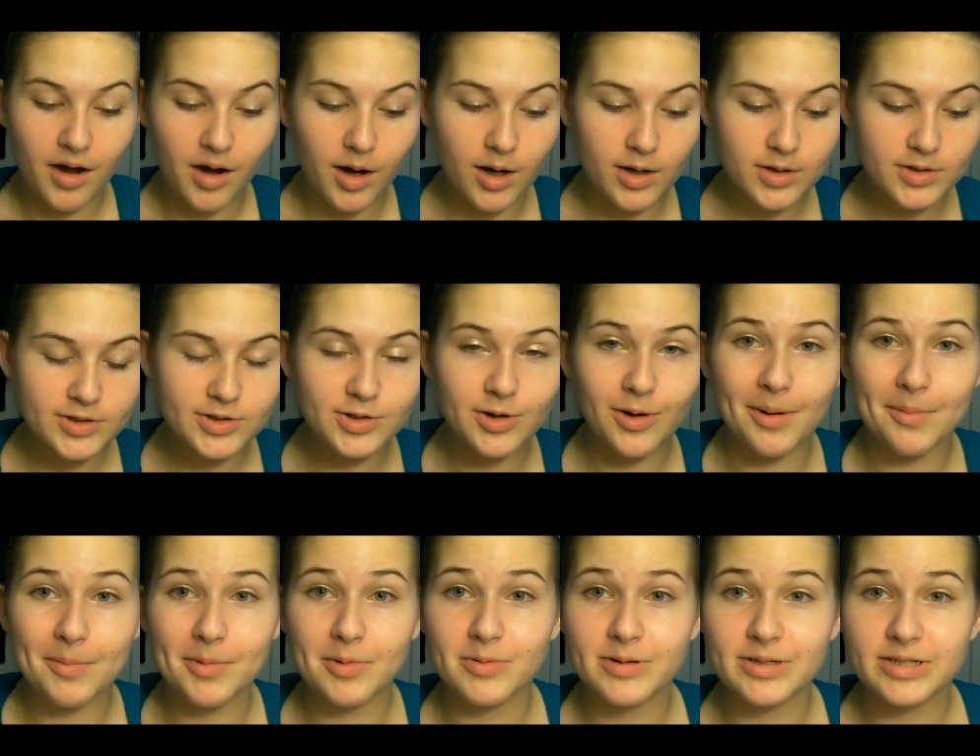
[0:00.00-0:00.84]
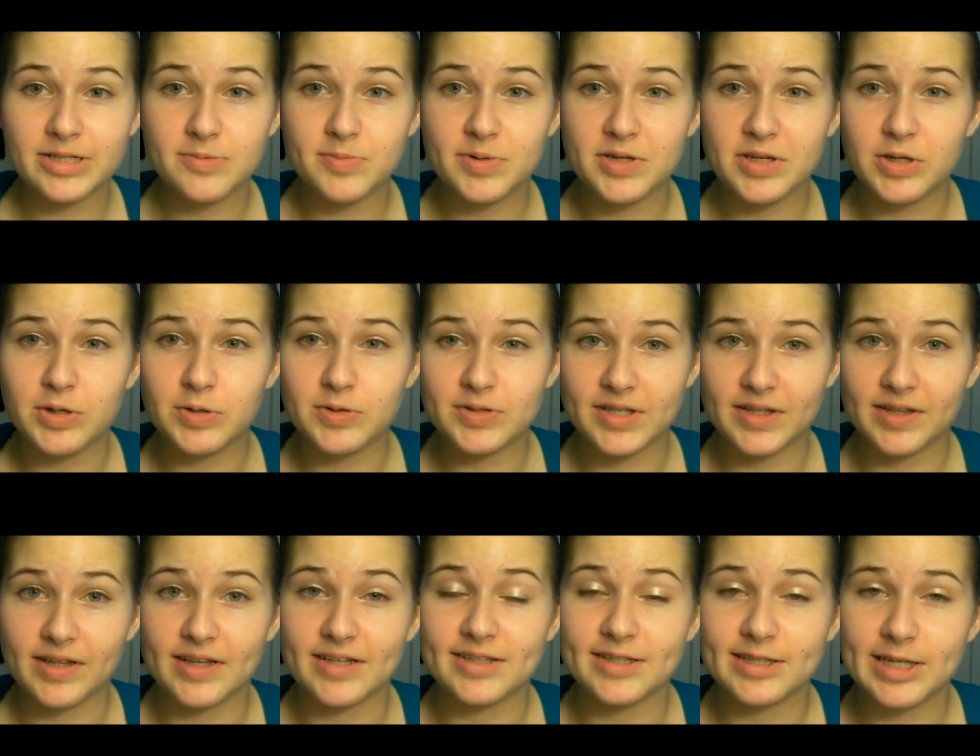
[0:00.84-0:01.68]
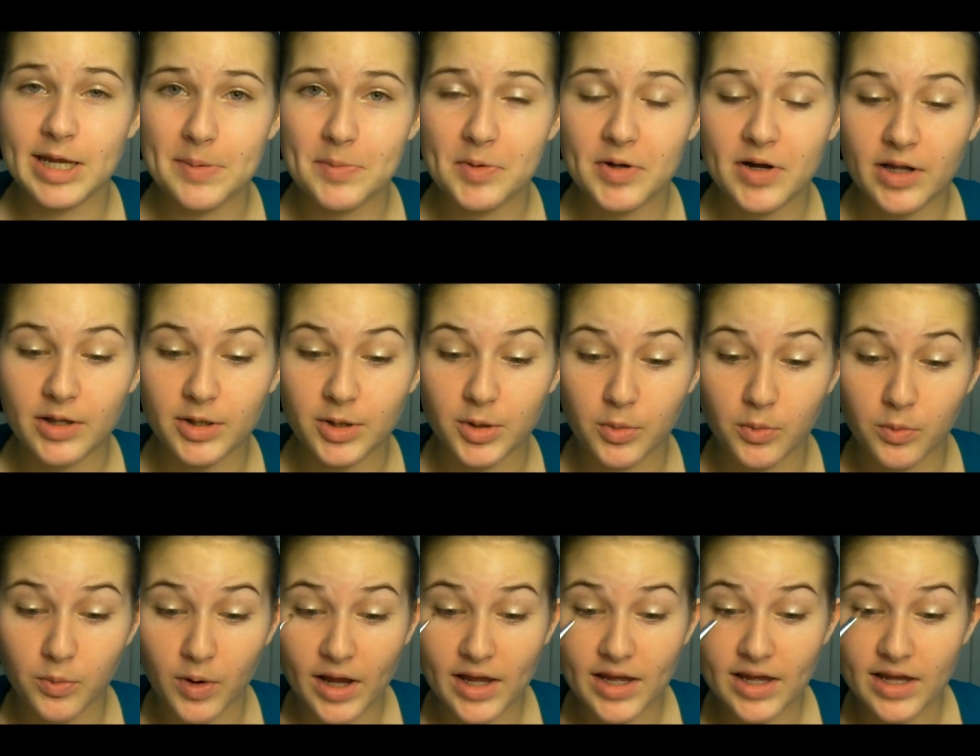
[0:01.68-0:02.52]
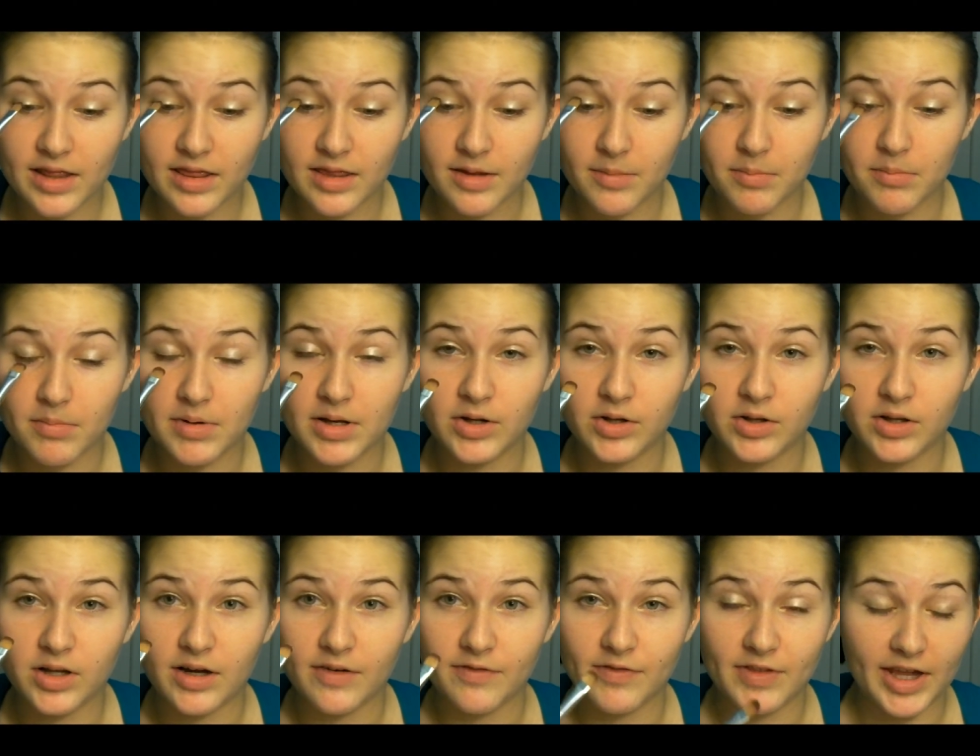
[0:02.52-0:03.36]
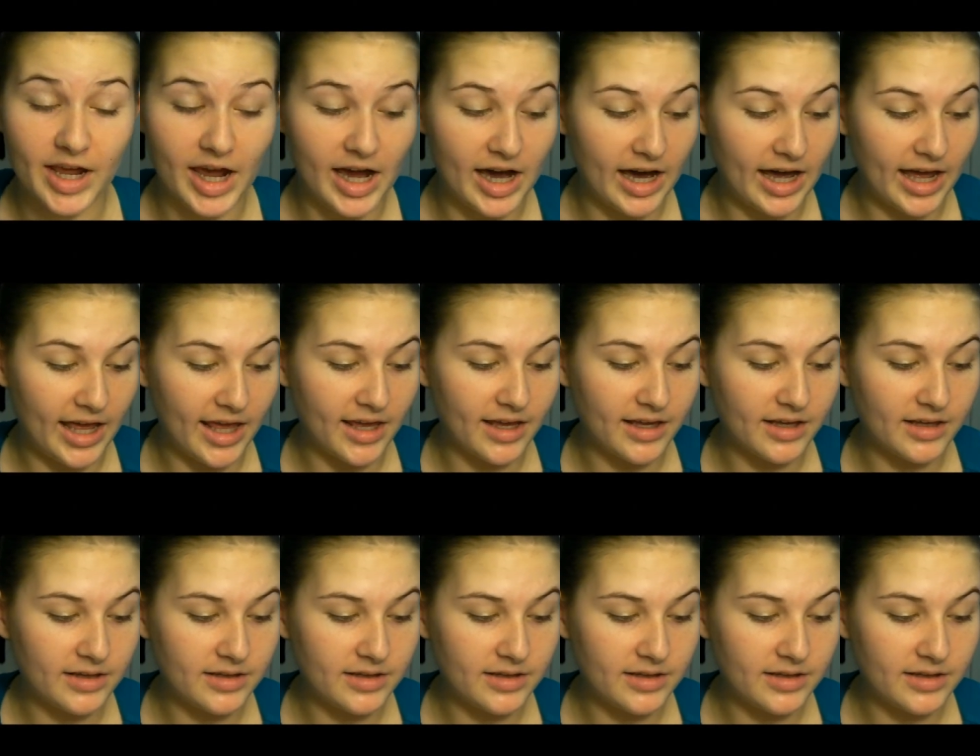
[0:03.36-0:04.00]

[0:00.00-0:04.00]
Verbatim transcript: Also, I'm going to be using that same color right in the middle of the eye.